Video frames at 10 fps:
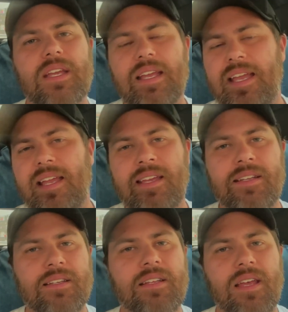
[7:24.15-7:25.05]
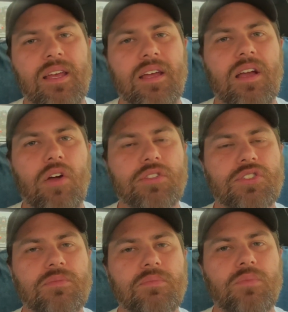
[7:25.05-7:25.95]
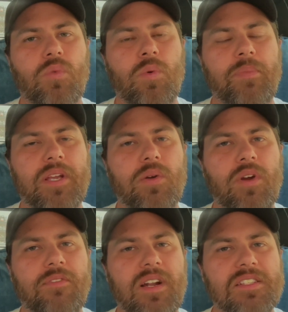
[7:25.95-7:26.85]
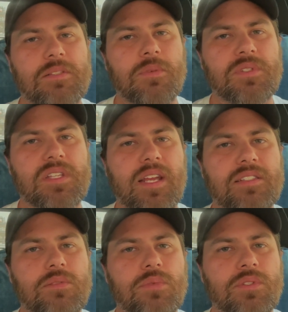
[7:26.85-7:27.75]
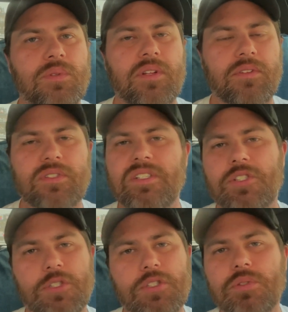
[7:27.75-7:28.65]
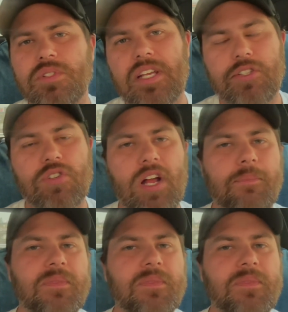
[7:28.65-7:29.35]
and we'll pick whoever has the most likes, and we'll do another T-shirt Tuesday drop.